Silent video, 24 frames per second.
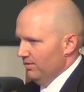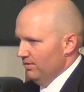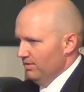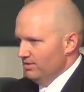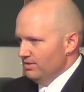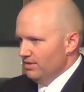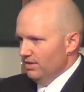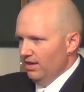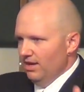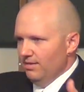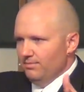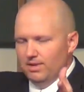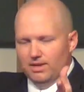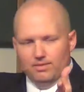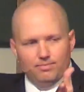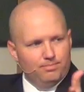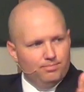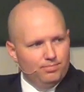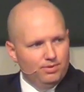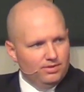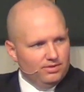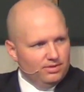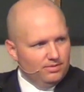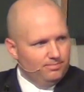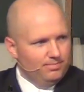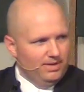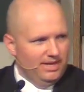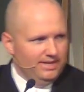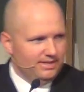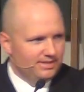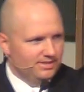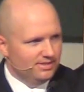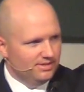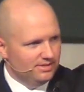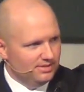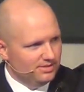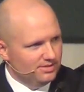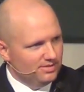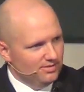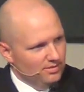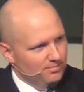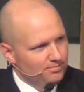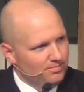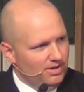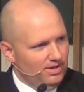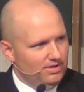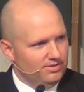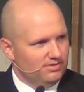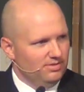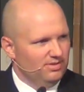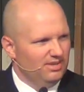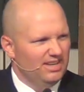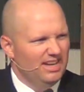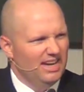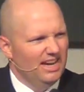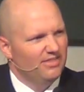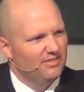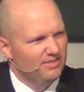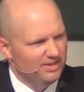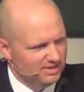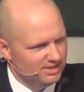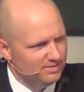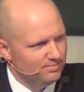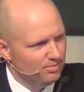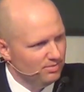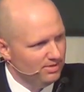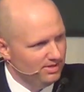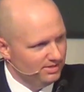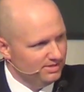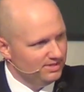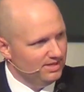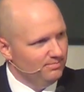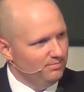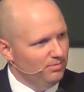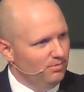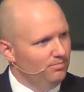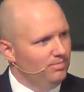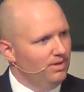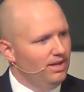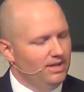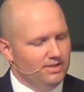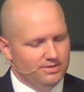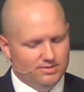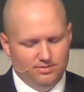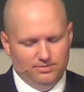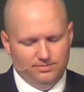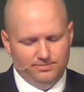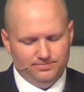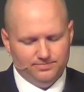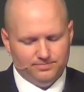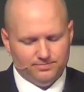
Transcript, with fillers: So let me put the pieces of the puzzle together. It's a pretty simple puzzle.